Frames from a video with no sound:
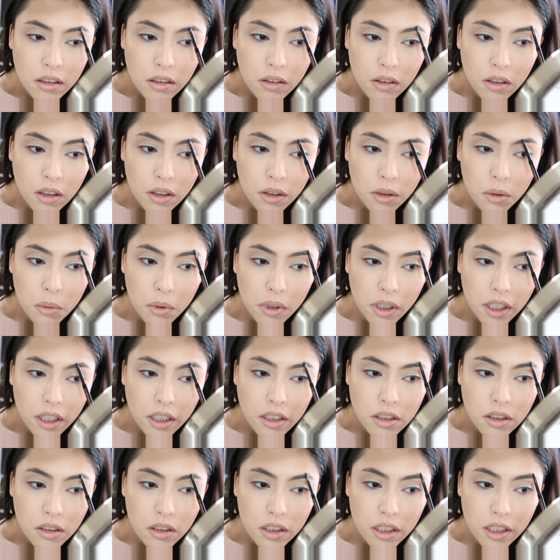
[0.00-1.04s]
all the way
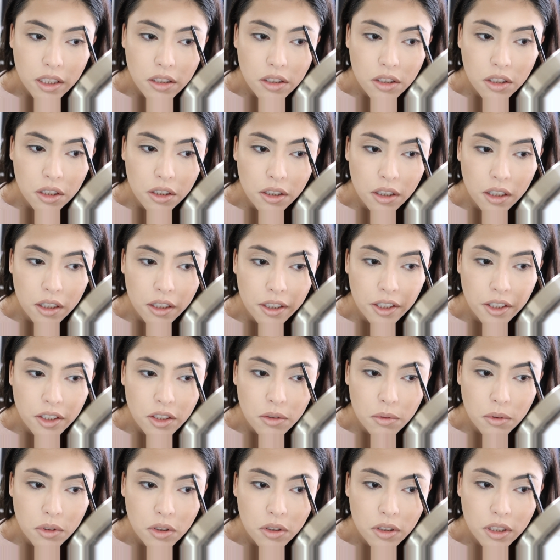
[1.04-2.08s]
till you get to your
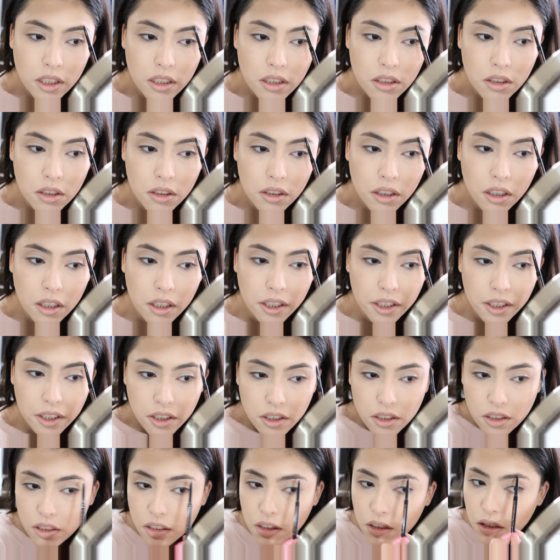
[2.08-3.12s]
arch. Once you get to your
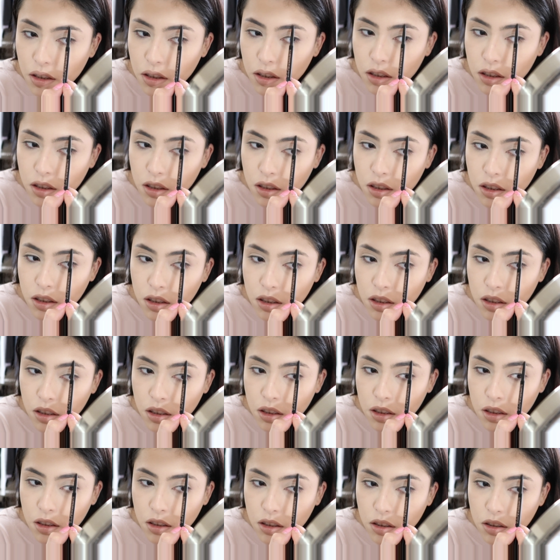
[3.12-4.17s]
arch,
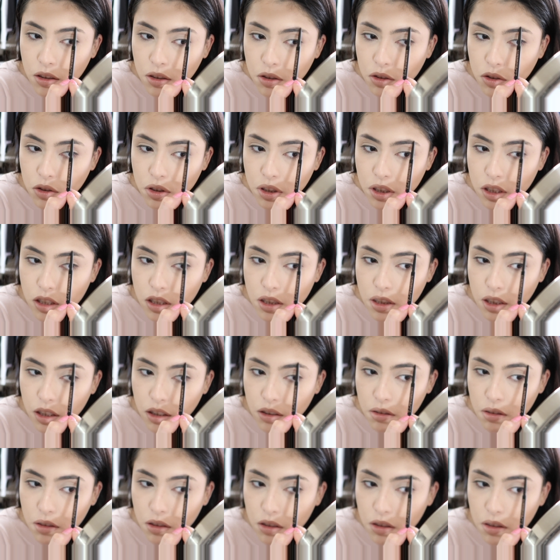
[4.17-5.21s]
you trace
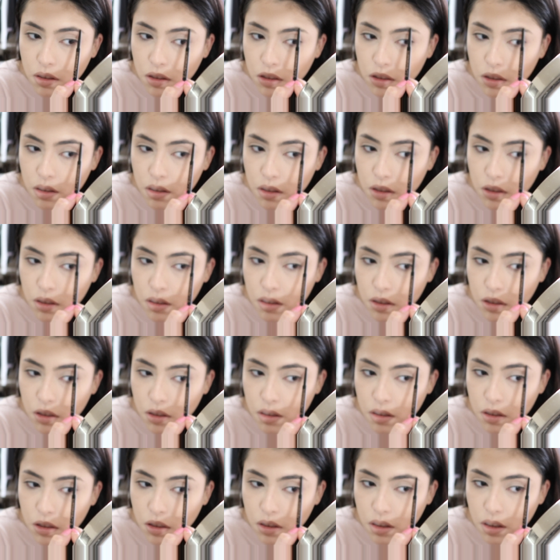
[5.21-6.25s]
down.
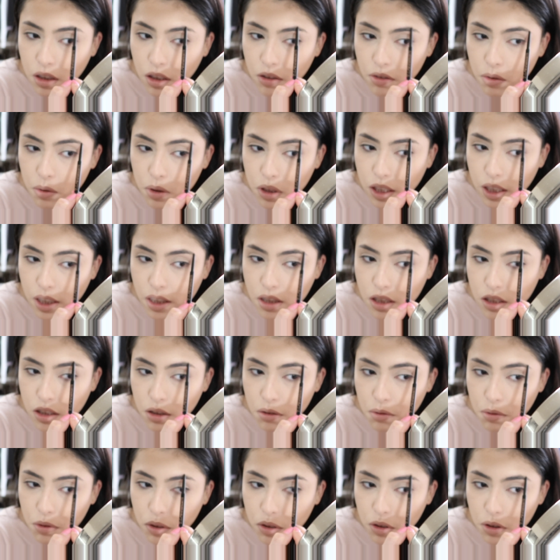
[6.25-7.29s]
And everyone has a
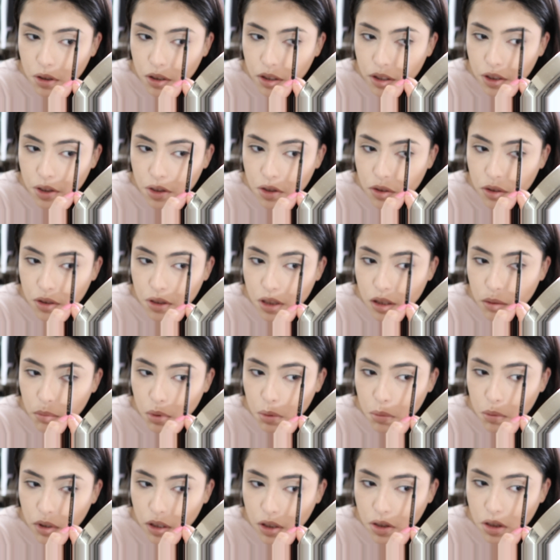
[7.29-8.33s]
different arch, or some
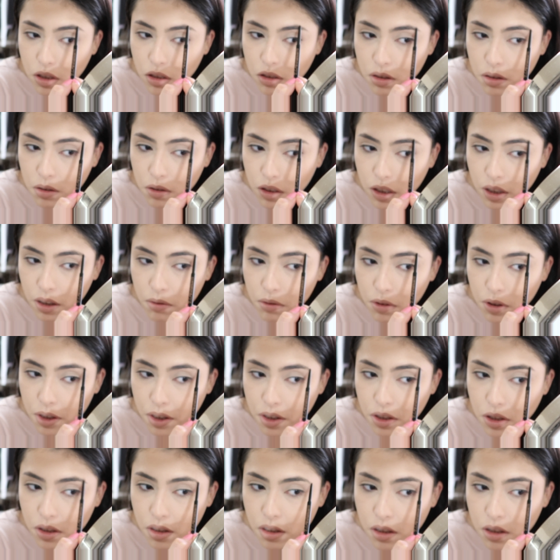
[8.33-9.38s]
people actually don't have
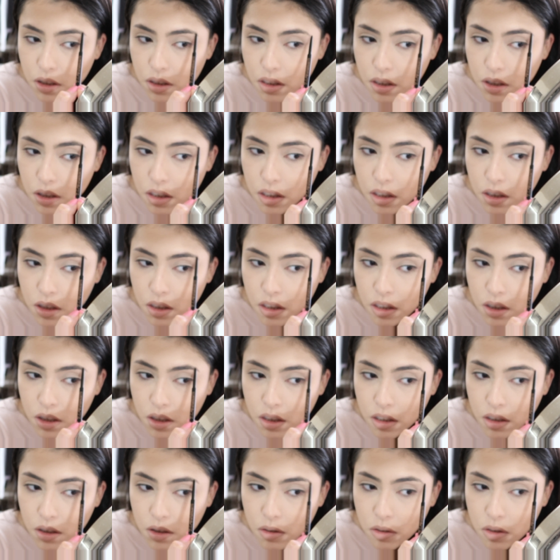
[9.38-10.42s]
arches.
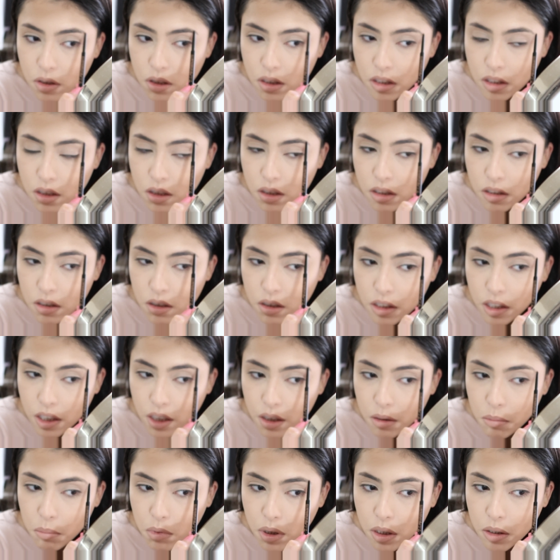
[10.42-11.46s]
You just
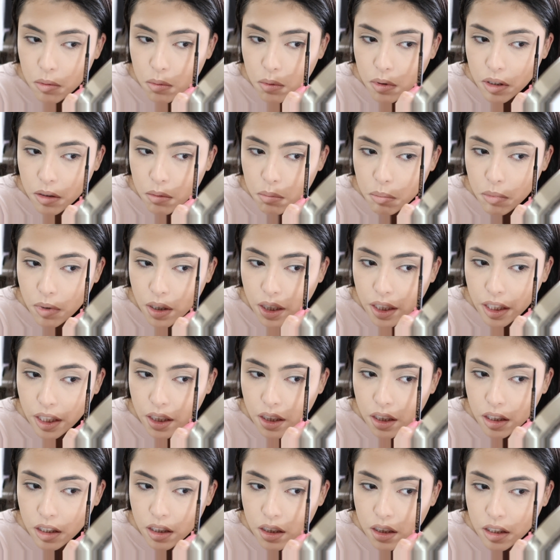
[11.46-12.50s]
kind of make one.
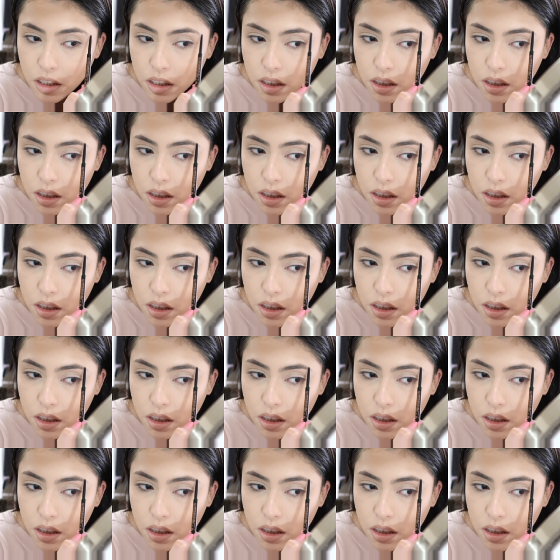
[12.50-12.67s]
My